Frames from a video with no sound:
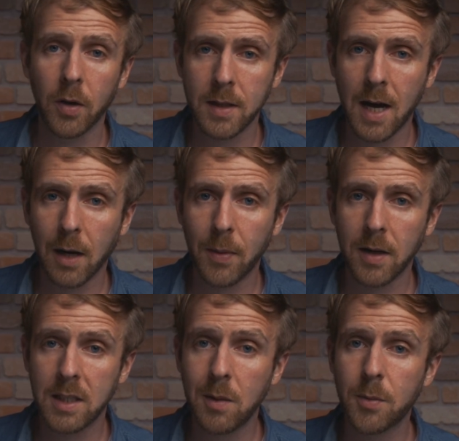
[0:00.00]
we're going to talk
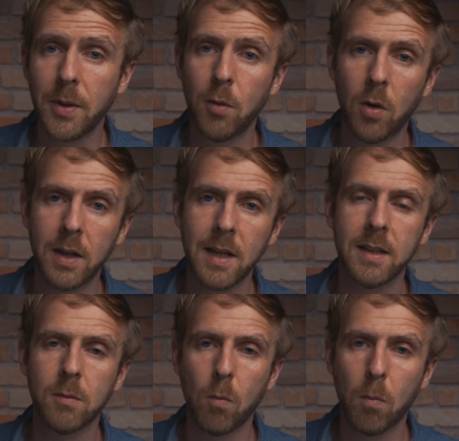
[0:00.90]
about seems to be the one that
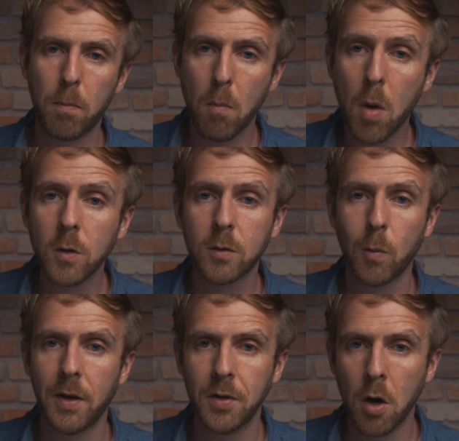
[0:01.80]
is most
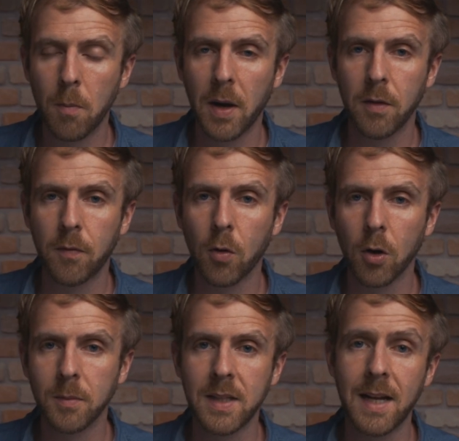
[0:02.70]
well known by the
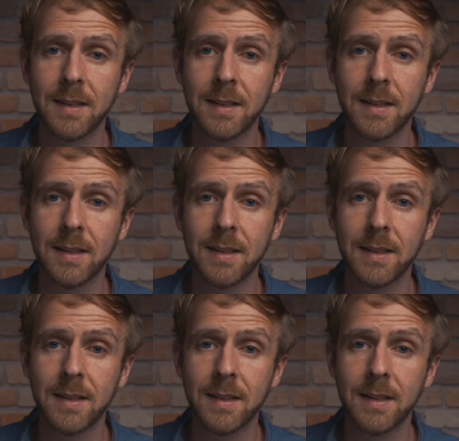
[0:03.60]
forums, and that